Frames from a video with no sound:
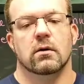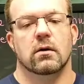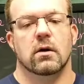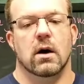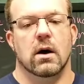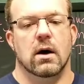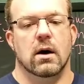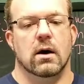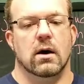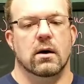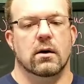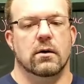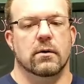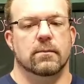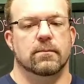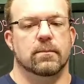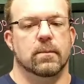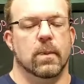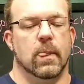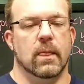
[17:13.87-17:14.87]
to
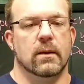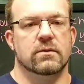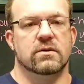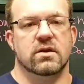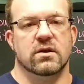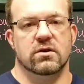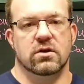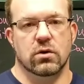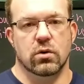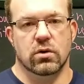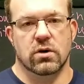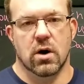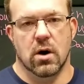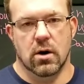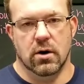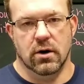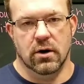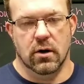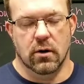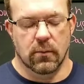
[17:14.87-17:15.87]
do
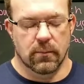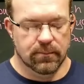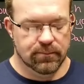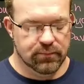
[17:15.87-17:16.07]
cardio.